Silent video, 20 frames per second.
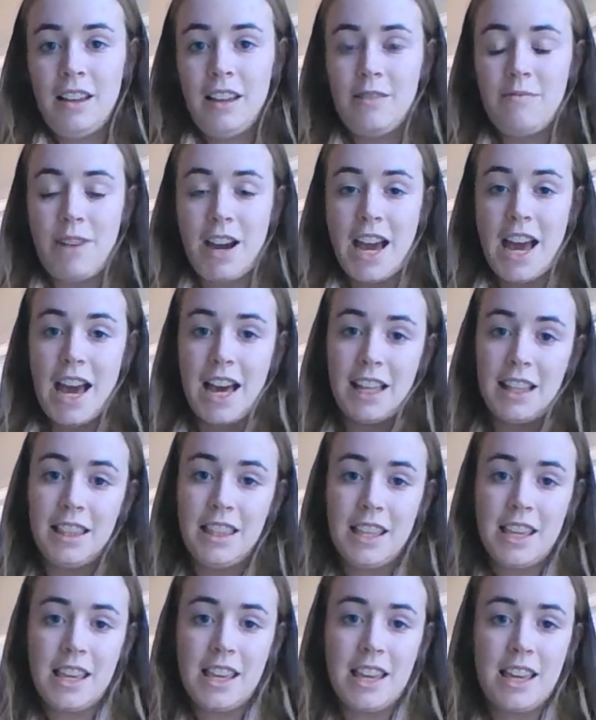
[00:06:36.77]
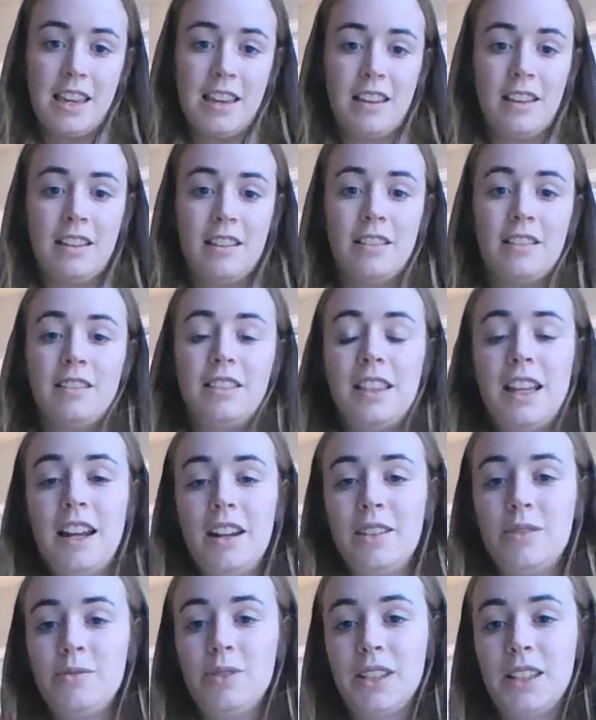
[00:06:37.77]
in my head thinking that
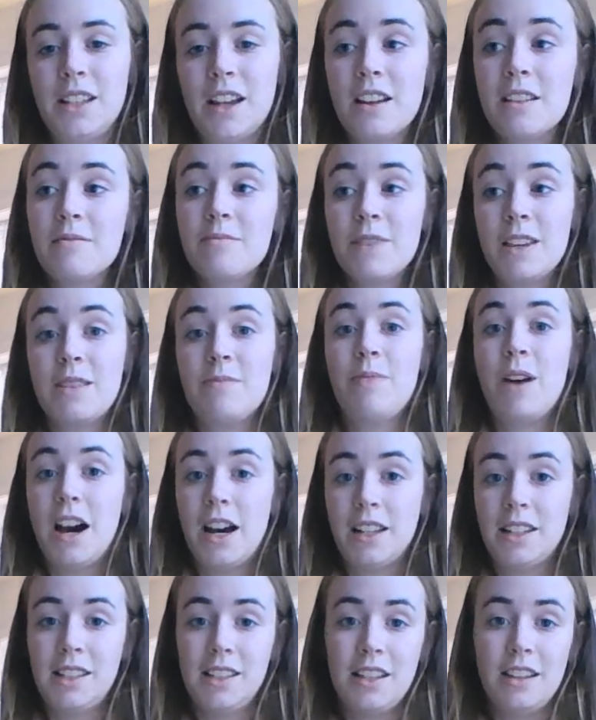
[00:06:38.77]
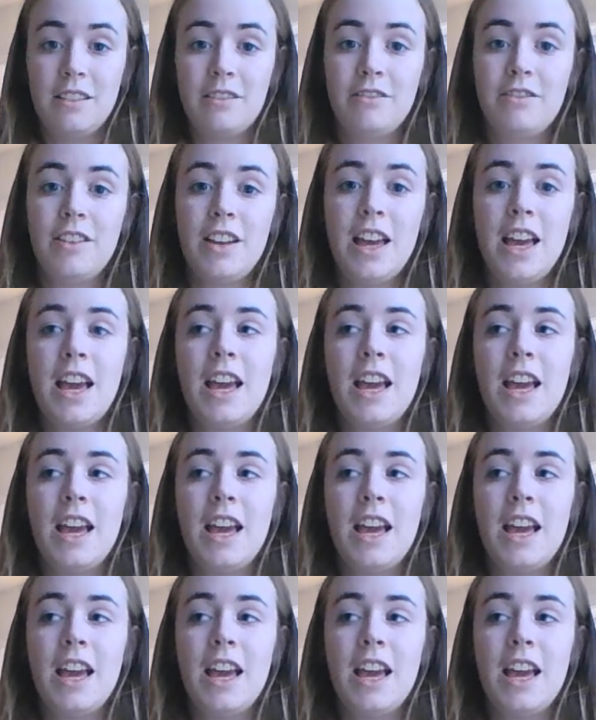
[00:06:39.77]
it was going to be positive.